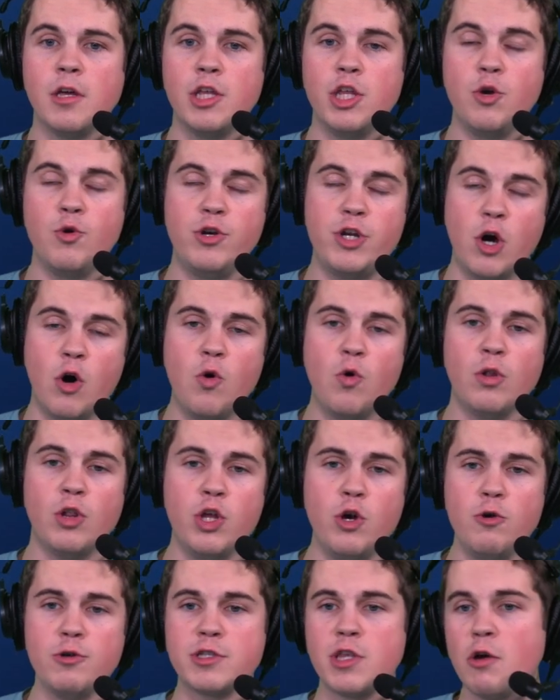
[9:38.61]
You don't
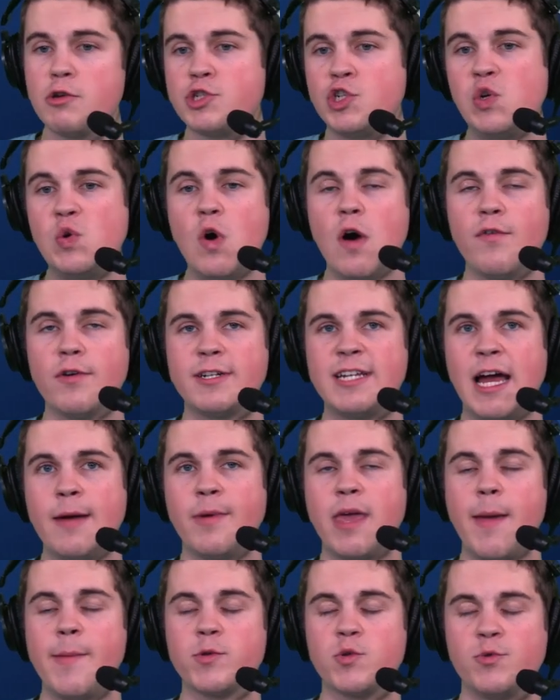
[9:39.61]
lose those 2 overtime
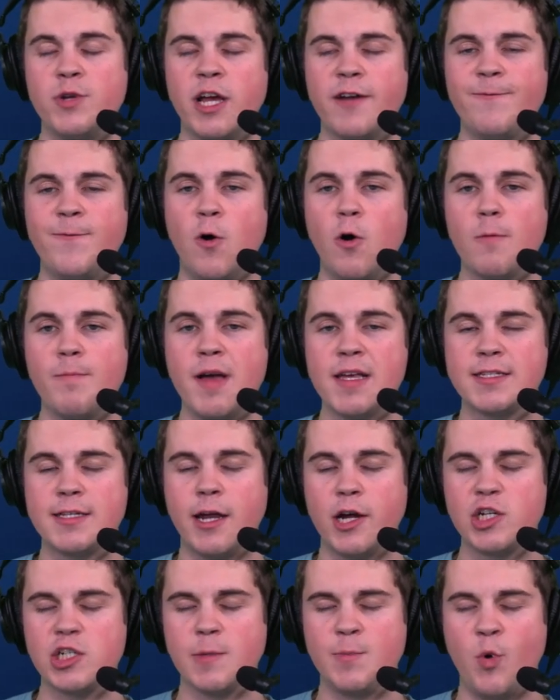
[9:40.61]
games where Nick Folk missed an
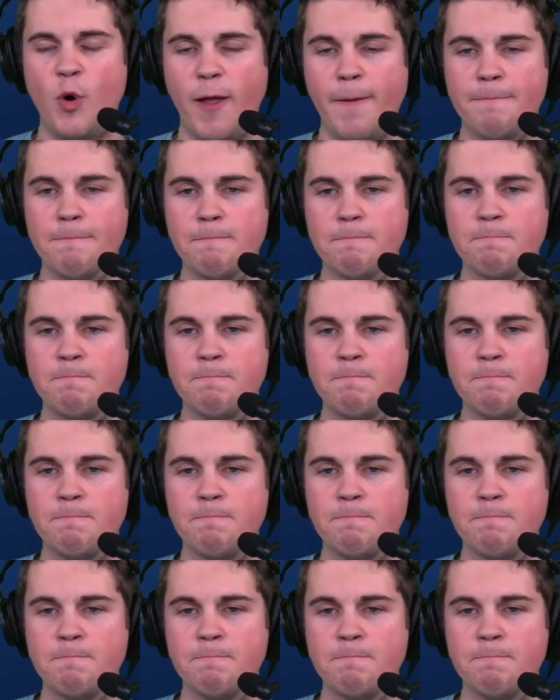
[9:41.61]
extra point.